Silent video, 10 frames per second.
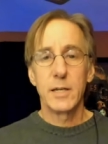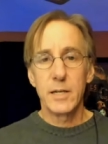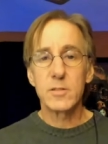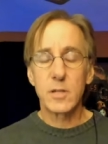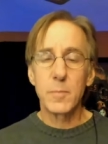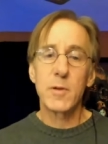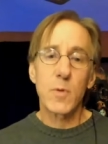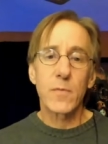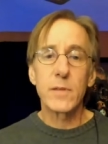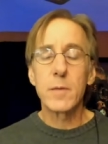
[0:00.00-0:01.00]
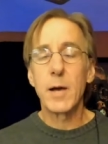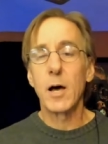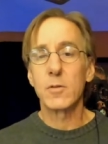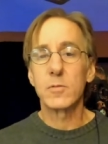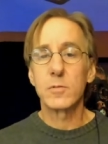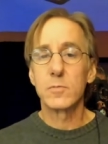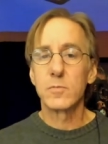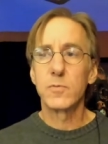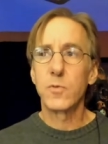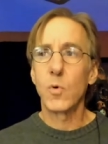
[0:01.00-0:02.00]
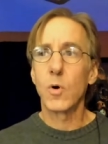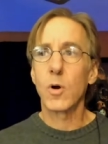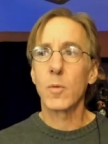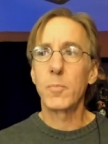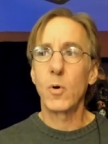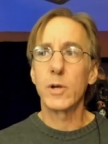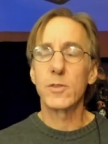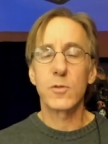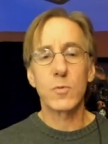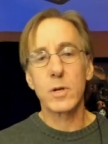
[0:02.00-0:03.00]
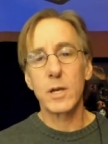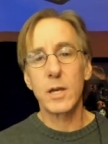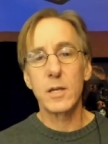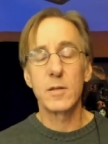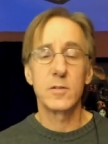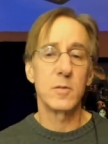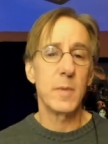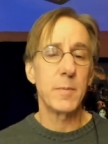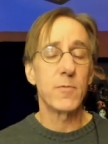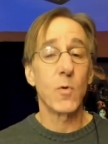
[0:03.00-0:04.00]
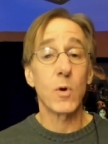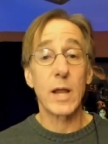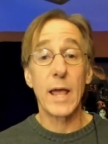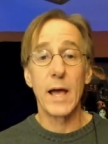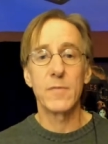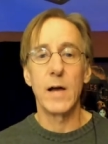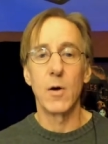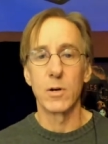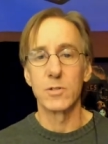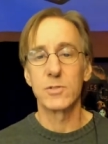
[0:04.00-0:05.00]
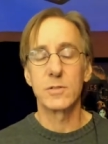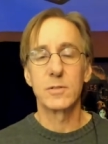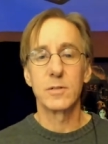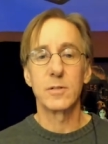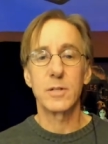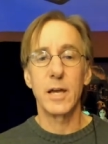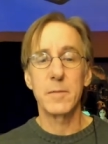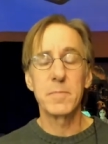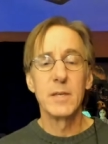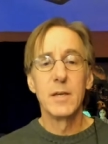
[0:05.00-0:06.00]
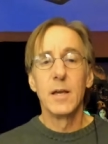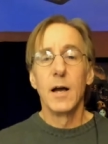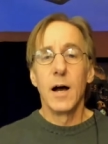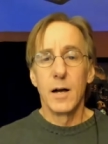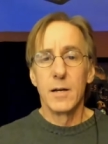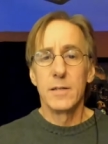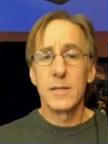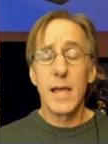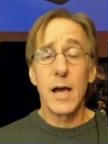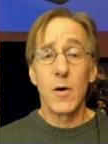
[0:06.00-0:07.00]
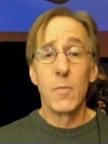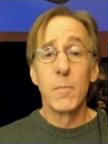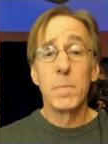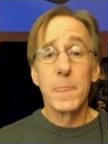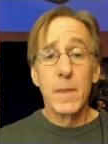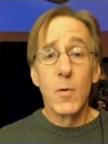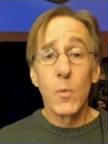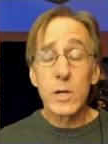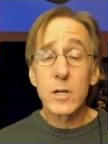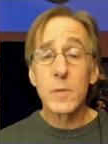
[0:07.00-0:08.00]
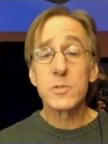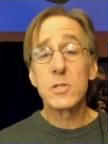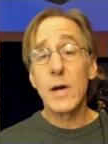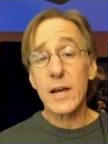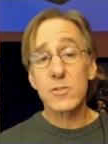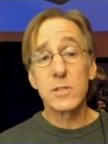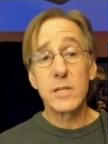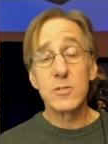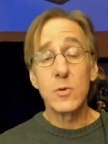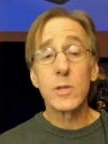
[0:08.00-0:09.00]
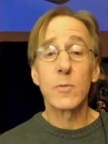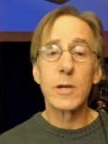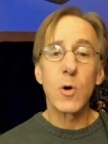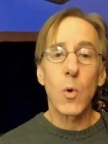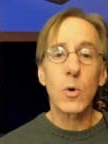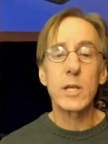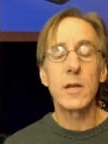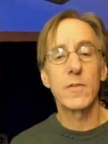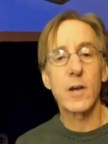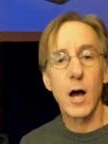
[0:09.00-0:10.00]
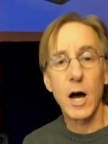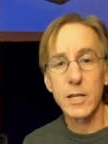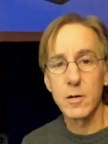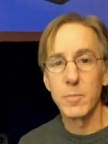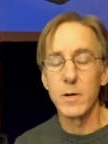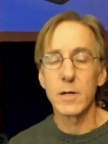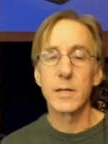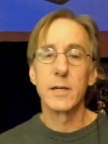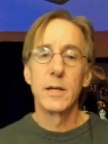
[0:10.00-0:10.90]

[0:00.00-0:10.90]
is going to be roughly about 4.3 to maybe four and a half hours. Okay. Now, when it comes to actually doing the recording of your audiobook,